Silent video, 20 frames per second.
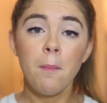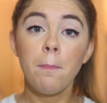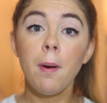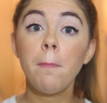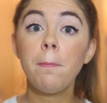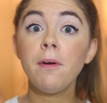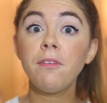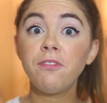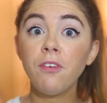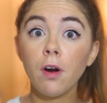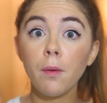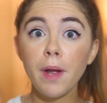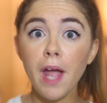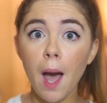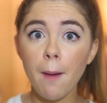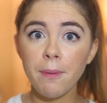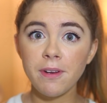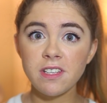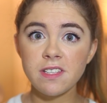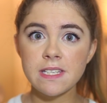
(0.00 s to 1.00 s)
But before we
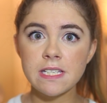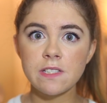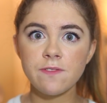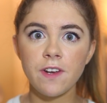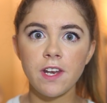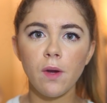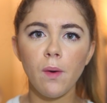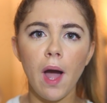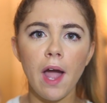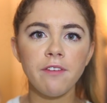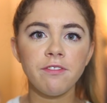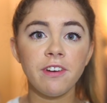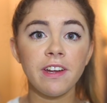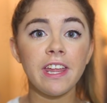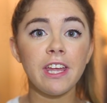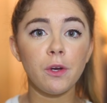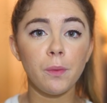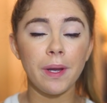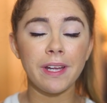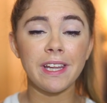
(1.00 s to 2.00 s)
hop into this video, I
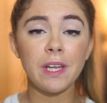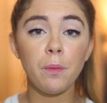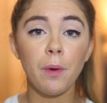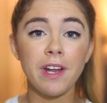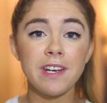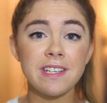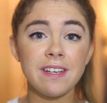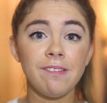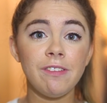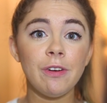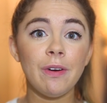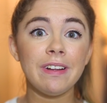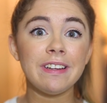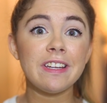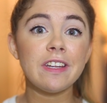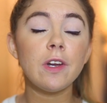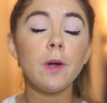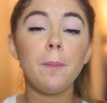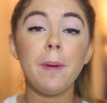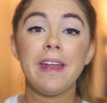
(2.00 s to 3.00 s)
really quickly want to give you a
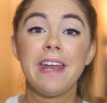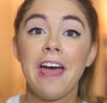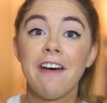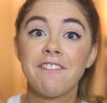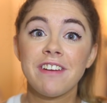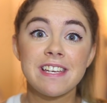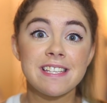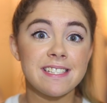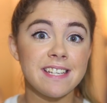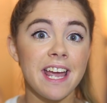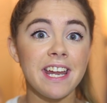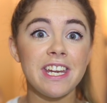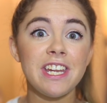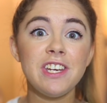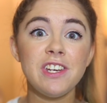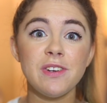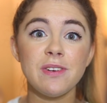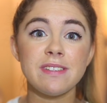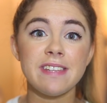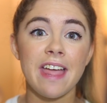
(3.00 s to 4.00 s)
little bit of
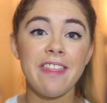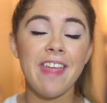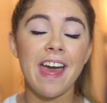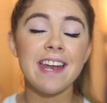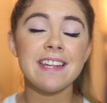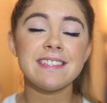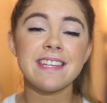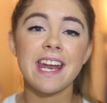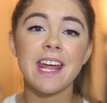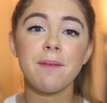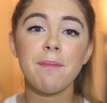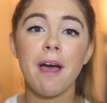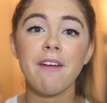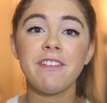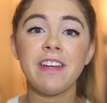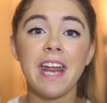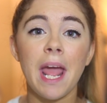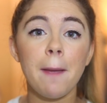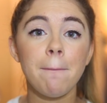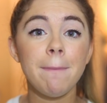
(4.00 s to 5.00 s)
exciting news, and that is that I am
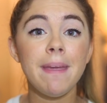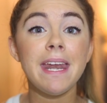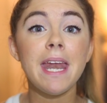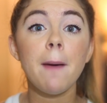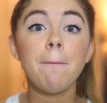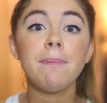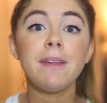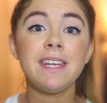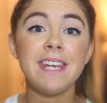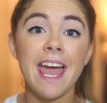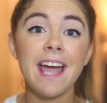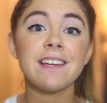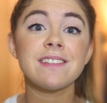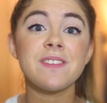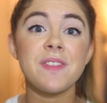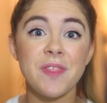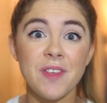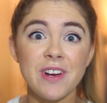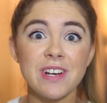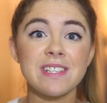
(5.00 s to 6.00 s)
having a meetup
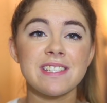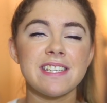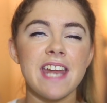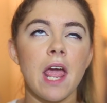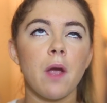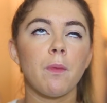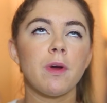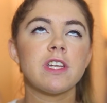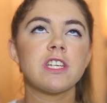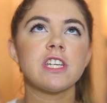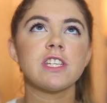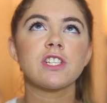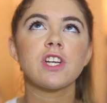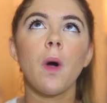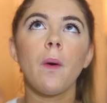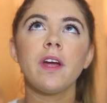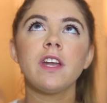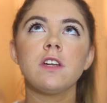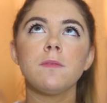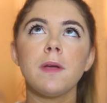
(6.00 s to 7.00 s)
next Thursday, which is
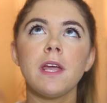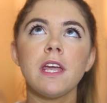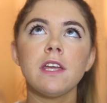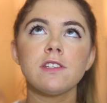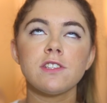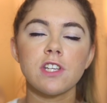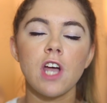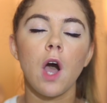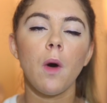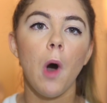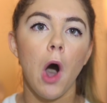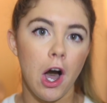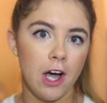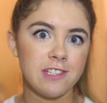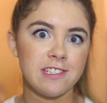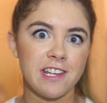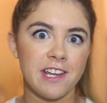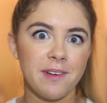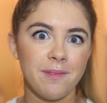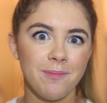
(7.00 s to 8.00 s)
going to be so
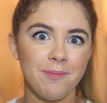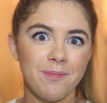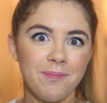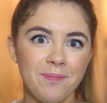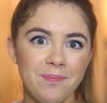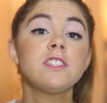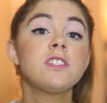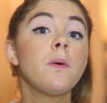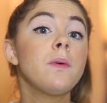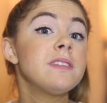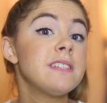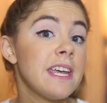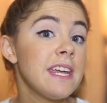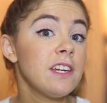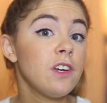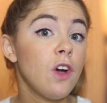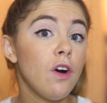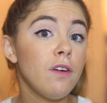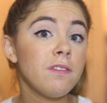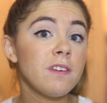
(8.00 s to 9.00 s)
awesome. So it's
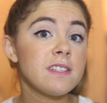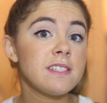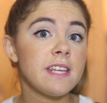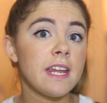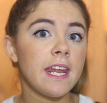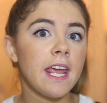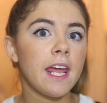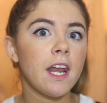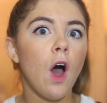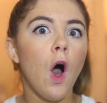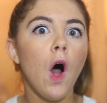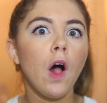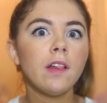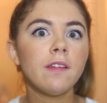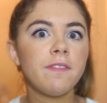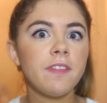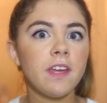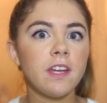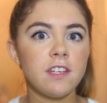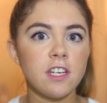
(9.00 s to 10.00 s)
in Culver City, and all
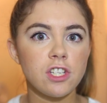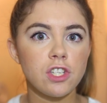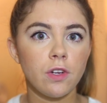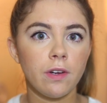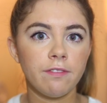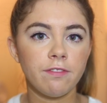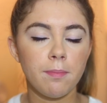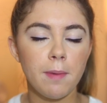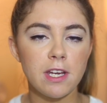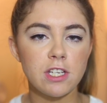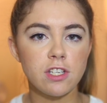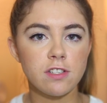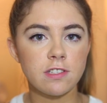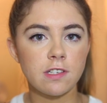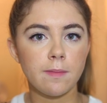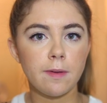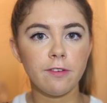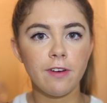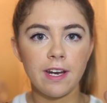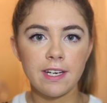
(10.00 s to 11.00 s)
of the additional information is
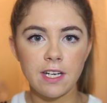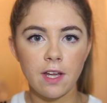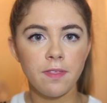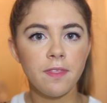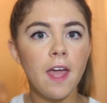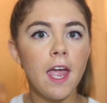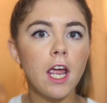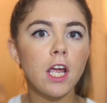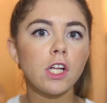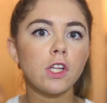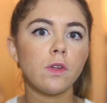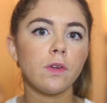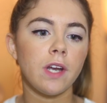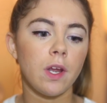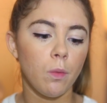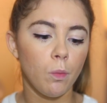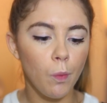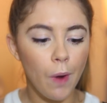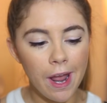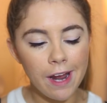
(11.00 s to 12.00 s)
gonna be right down there,
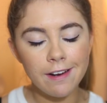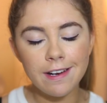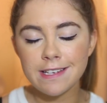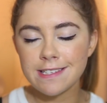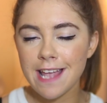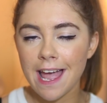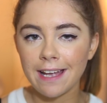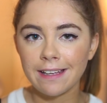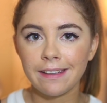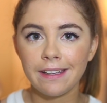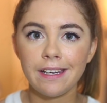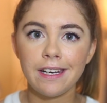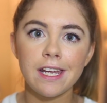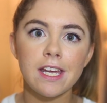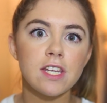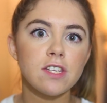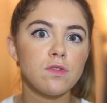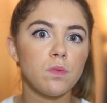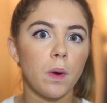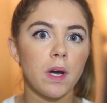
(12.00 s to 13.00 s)
including where exactly it
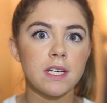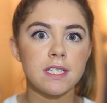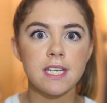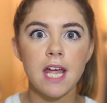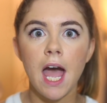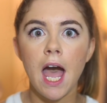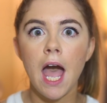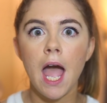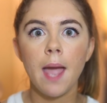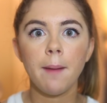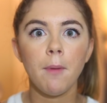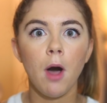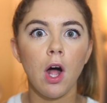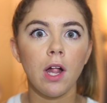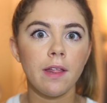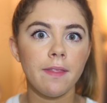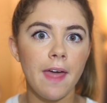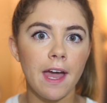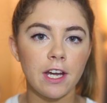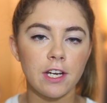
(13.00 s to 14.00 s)
is, what time,
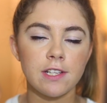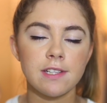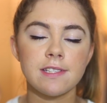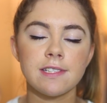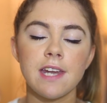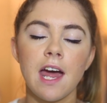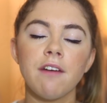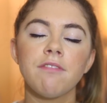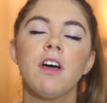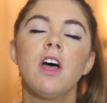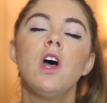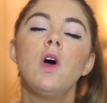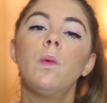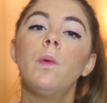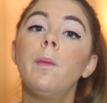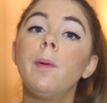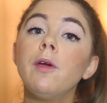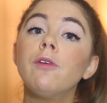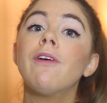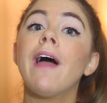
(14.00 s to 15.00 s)
all of that good stuff
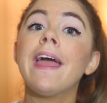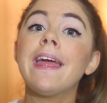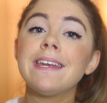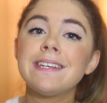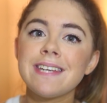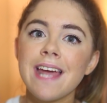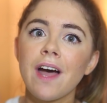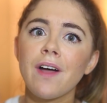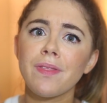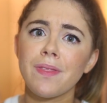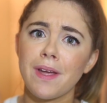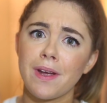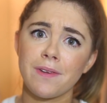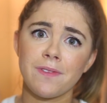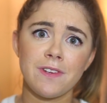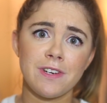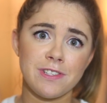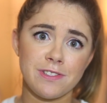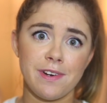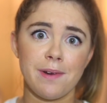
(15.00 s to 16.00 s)
will be right down there
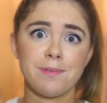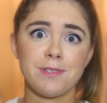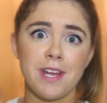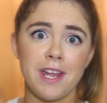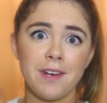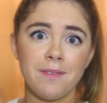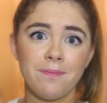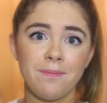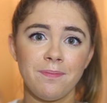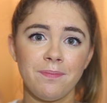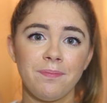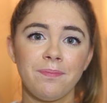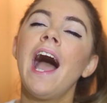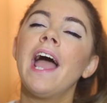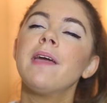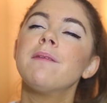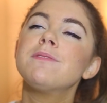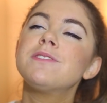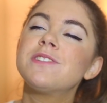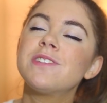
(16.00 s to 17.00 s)
in the description.
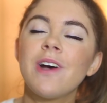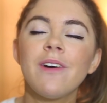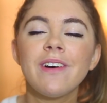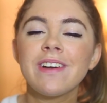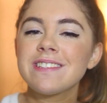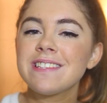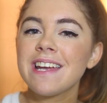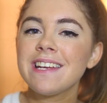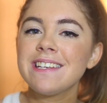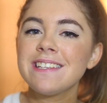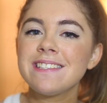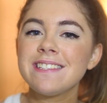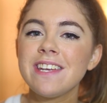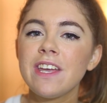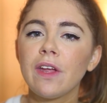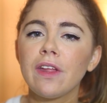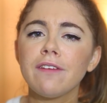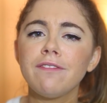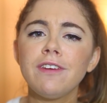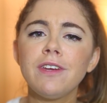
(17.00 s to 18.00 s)
I am so excited to
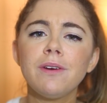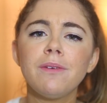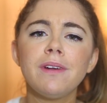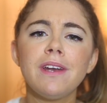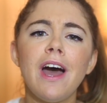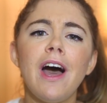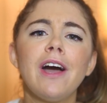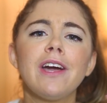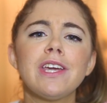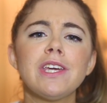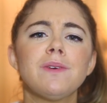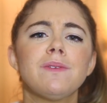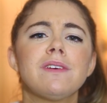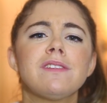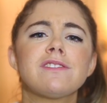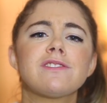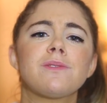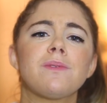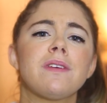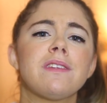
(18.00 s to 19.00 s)
see all of you and hug you
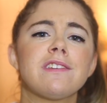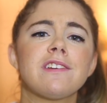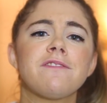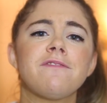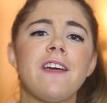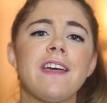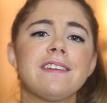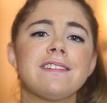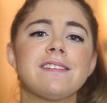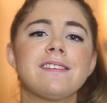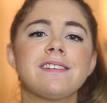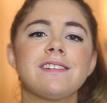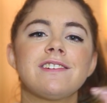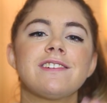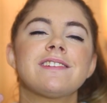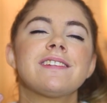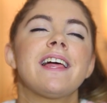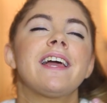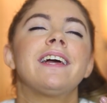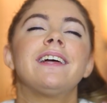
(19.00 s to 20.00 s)
and squeeze your faces and
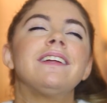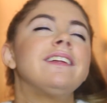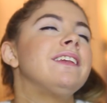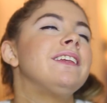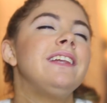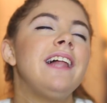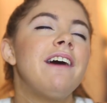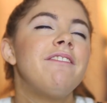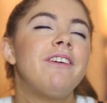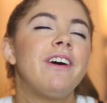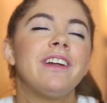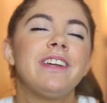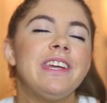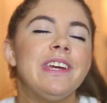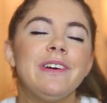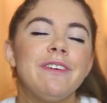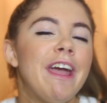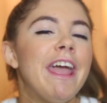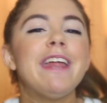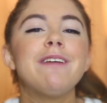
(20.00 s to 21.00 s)
just like love on
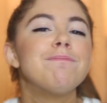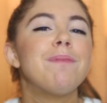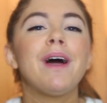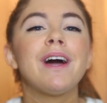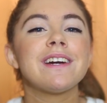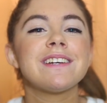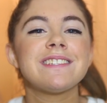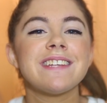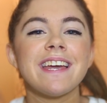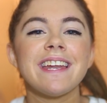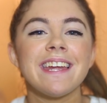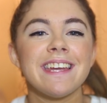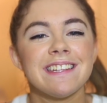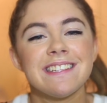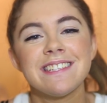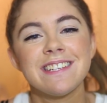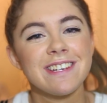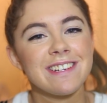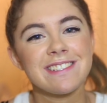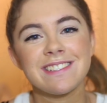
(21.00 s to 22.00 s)
you in person.
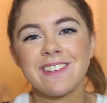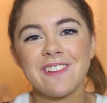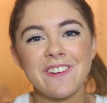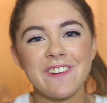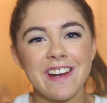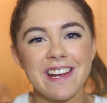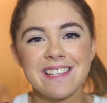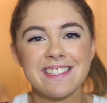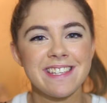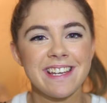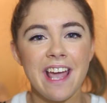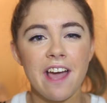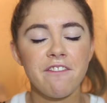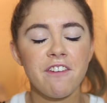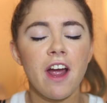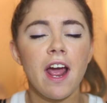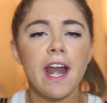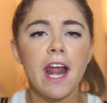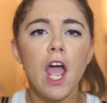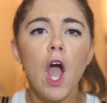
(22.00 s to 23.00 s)
It's seriously the greatest thing
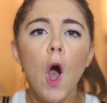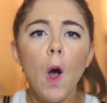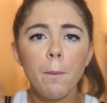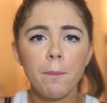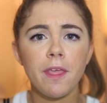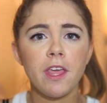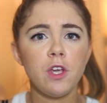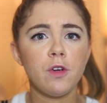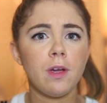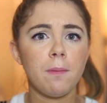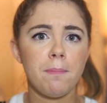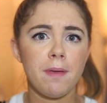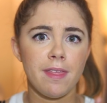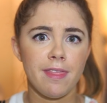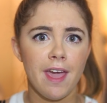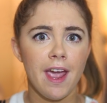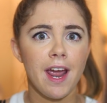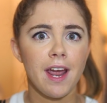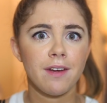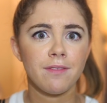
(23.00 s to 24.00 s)
ever, and I hope that you can be
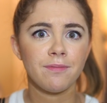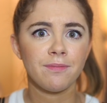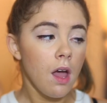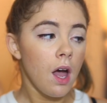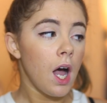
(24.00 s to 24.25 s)
there.